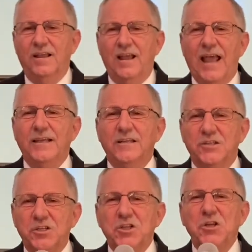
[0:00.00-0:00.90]
And
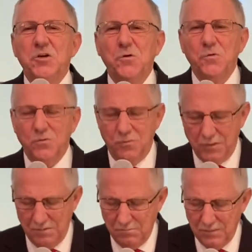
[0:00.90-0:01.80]
until we
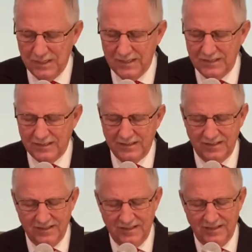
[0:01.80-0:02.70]
meet
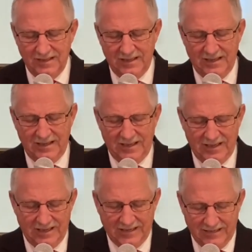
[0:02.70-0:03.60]

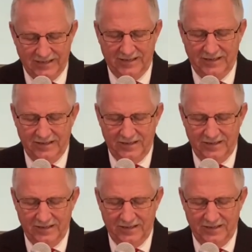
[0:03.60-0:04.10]
again,